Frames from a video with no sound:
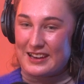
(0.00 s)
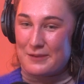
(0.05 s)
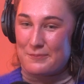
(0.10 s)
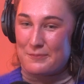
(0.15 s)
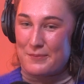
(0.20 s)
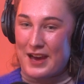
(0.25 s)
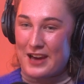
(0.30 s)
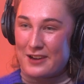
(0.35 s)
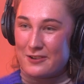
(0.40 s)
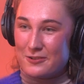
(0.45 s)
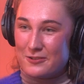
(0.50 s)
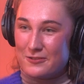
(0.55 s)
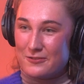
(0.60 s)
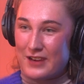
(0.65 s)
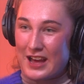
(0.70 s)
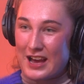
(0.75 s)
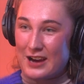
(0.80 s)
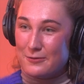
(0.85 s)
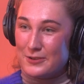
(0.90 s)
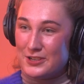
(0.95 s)
a matter of
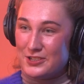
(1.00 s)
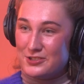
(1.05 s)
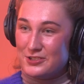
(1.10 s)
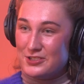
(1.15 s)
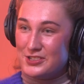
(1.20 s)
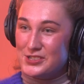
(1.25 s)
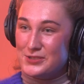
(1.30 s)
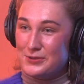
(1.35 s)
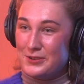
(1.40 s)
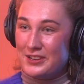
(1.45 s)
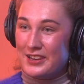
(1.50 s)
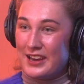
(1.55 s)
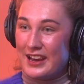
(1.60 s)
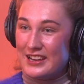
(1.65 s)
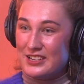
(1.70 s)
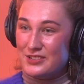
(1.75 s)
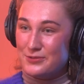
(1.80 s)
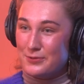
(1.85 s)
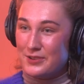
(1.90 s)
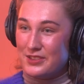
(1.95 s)
how we choose to
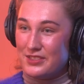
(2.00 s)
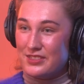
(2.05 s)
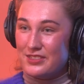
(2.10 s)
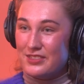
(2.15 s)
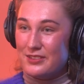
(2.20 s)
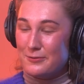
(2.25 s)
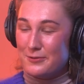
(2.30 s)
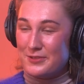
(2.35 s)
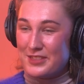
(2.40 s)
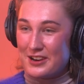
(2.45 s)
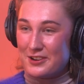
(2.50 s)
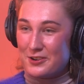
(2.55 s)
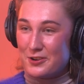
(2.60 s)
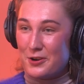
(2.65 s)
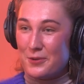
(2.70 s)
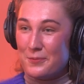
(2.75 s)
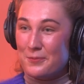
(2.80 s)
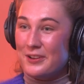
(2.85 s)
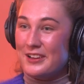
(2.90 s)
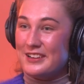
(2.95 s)
engage with with our
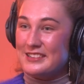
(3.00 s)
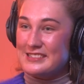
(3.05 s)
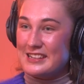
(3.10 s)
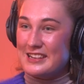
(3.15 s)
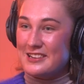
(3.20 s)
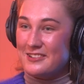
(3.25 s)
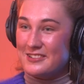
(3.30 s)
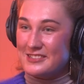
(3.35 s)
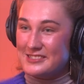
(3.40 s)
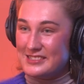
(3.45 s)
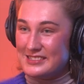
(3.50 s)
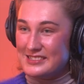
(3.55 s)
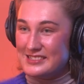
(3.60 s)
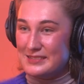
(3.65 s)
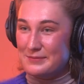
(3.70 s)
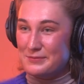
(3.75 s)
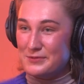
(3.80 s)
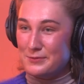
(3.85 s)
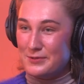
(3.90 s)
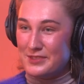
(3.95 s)
complex
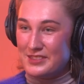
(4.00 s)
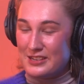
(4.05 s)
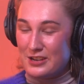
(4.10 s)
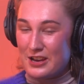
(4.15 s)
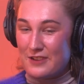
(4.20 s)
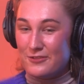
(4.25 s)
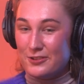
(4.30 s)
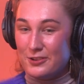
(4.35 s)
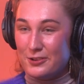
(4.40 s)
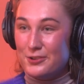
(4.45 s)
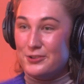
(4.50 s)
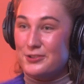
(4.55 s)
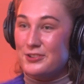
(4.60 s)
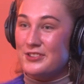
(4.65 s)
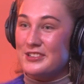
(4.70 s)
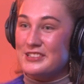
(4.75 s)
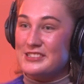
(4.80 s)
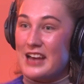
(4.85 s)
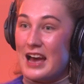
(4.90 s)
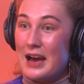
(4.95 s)
ecosystems, with the evolution
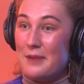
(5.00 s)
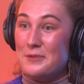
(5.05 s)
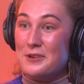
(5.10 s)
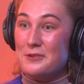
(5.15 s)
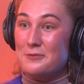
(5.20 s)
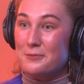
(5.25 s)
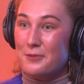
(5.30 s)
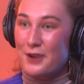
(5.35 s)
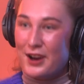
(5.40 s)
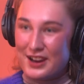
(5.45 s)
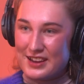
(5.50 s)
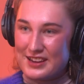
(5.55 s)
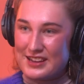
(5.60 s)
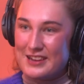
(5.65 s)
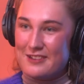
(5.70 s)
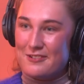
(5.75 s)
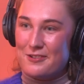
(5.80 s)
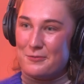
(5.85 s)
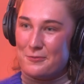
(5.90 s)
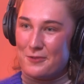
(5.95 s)
that's happening right
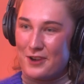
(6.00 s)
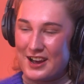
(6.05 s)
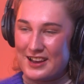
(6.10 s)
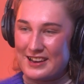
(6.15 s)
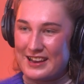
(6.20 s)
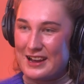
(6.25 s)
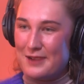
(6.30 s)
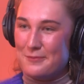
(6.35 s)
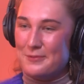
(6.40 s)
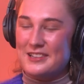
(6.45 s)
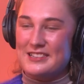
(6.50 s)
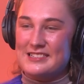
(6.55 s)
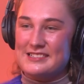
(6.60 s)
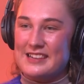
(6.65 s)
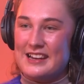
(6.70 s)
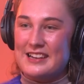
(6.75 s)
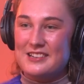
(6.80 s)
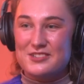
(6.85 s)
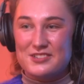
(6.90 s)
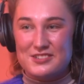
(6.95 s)
here and right now, because
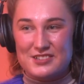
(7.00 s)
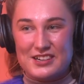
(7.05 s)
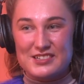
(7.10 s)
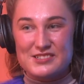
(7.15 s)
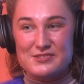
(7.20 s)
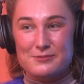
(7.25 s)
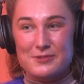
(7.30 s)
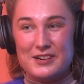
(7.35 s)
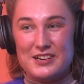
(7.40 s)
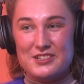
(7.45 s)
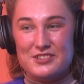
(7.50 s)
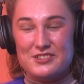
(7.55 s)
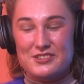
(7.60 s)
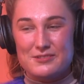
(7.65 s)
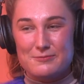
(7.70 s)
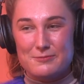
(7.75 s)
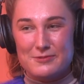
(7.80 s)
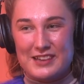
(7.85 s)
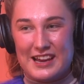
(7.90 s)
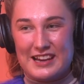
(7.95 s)
nature does reach,
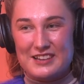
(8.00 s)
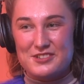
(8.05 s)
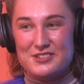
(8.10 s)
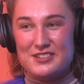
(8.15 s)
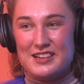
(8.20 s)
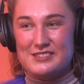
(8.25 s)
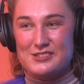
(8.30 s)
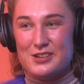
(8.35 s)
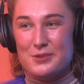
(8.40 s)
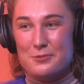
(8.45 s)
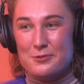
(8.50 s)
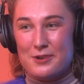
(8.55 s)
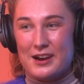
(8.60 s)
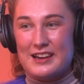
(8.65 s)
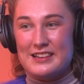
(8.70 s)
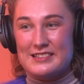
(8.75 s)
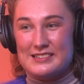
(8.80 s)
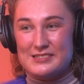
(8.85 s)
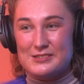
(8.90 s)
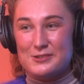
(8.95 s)
nature does
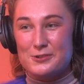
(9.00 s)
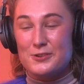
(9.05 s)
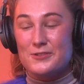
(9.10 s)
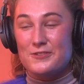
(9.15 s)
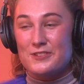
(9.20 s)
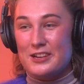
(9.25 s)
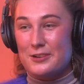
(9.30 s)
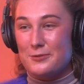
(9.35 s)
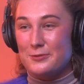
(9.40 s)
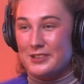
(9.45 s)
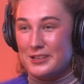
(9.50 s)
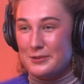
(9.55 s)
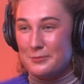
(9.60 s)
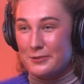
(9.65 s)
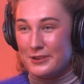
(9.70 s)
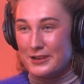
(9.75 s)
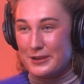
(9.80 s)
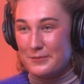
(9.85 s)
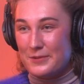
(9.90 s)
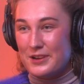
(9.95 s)
operate in sort of an
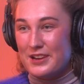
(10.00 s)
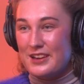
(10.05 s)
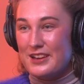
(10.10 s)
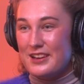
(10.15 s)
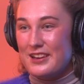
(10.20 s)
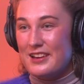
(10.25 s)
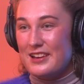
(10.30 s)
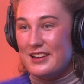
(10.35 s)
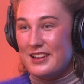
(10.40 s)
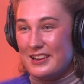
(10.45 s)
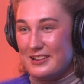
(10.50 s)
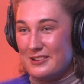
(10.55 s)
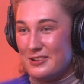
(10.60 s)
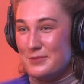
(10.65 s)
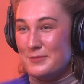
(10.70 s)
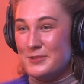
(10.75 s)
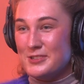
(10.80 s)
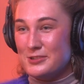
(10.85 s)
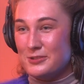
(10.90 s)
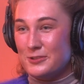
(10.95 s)
equilibrium, and
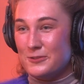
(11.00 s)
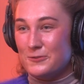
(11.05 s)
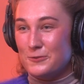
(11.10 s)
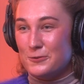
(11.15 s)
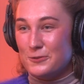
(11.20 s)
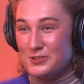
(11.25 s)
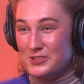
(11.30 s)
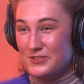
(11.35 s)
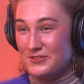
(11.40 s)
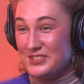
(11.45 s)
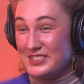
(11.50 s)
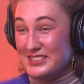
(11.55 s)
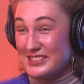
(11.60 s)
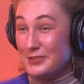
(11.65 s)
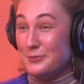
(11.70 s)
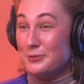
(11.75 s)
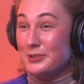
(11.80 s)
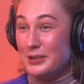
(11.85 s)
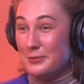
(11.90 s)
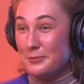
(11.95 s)
humans are a force of
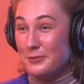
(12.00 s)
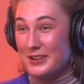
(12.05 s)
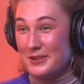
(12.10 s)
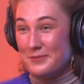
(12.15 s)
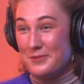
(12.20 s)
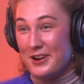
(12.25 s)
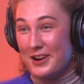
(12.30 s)
disequilibrium,